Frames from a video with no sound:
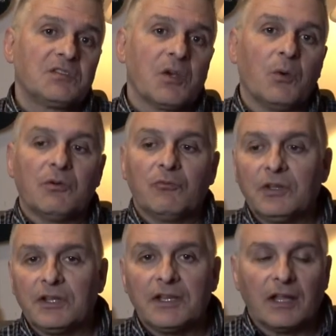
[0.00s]
So it
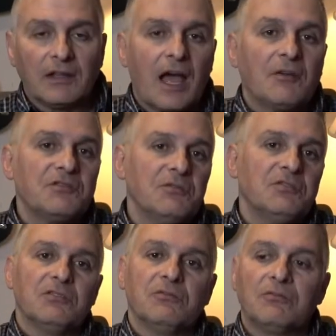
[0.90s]
really allows
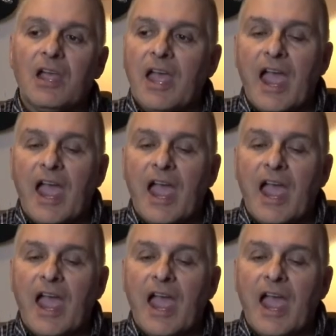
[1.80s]
you to